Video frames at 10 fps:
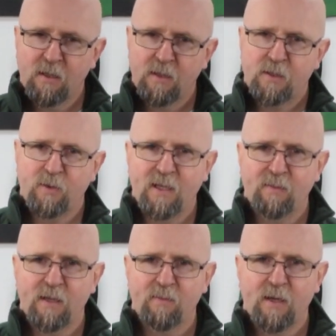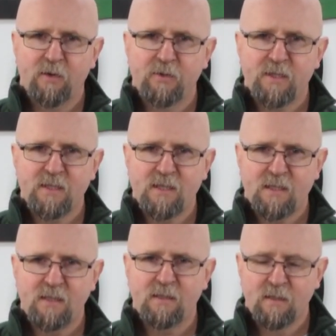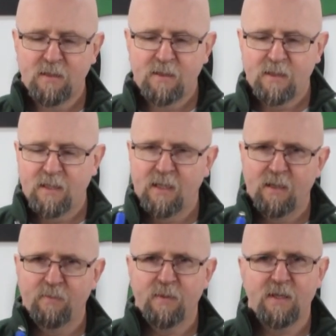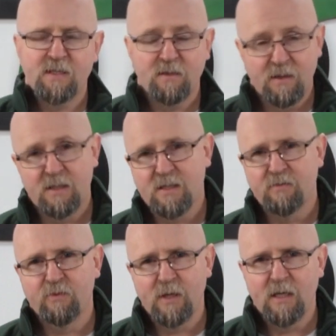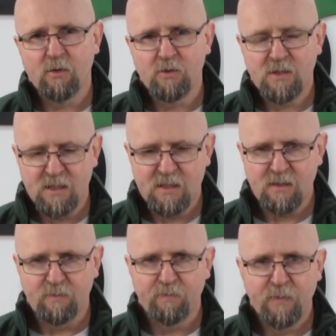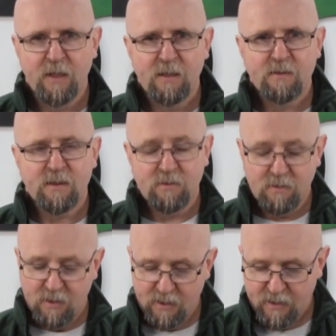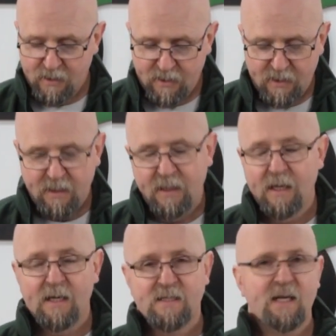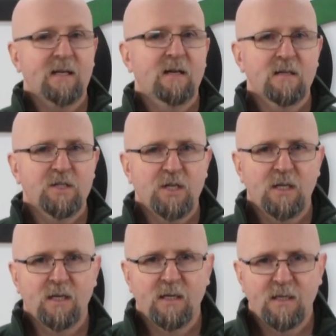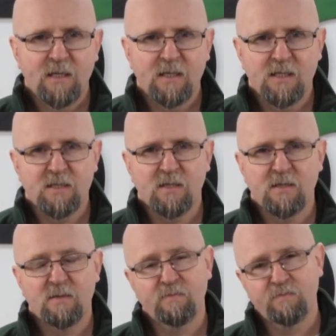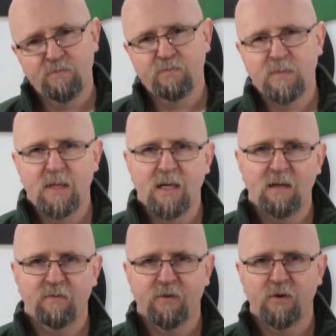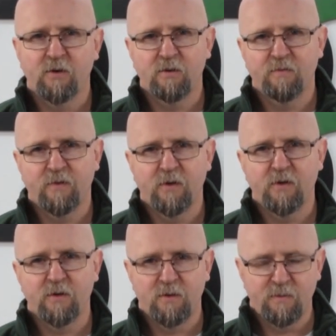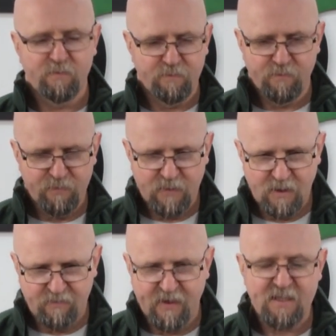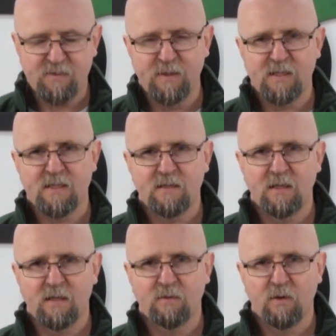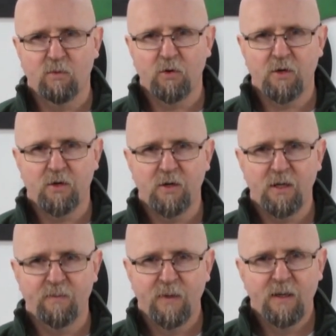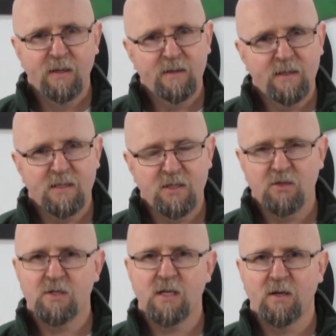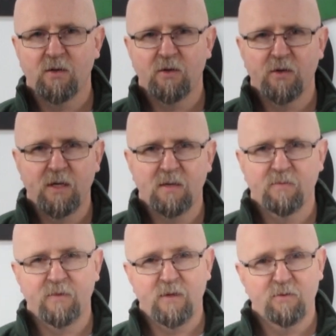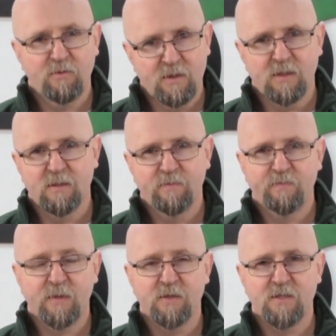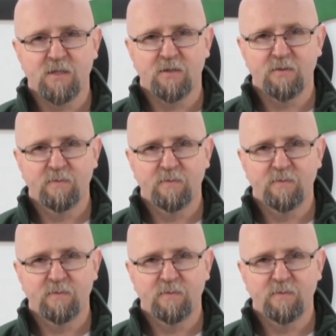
20 millimeters as I said, it's a really good system. So as technology is taking further and further advancements into the wood turning, this is just another item for you to consider.